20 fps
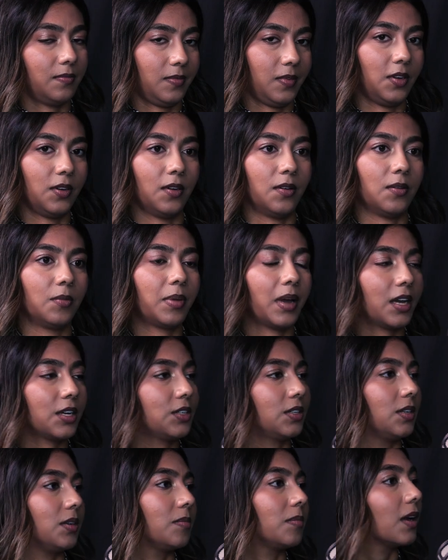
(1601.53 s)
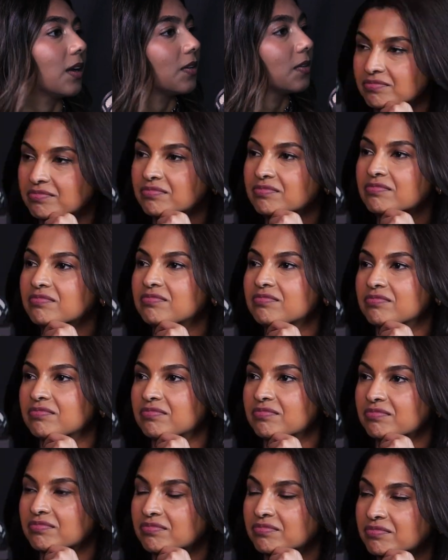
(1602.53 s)
you know, passionate about.
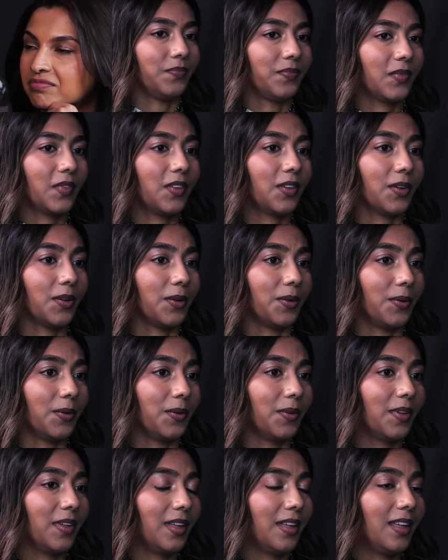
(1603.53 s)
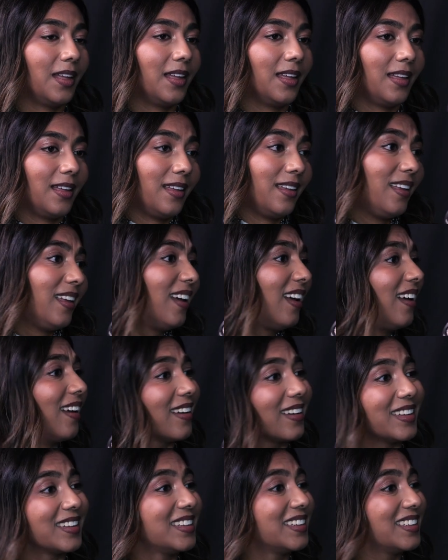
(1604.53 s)
So yeah,